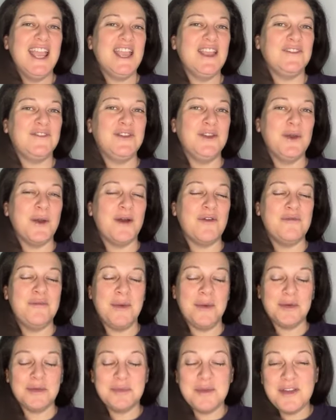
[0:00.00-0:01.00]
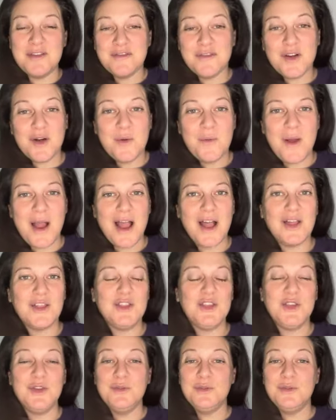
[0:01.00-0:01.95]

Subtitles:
If you have been with me for a while,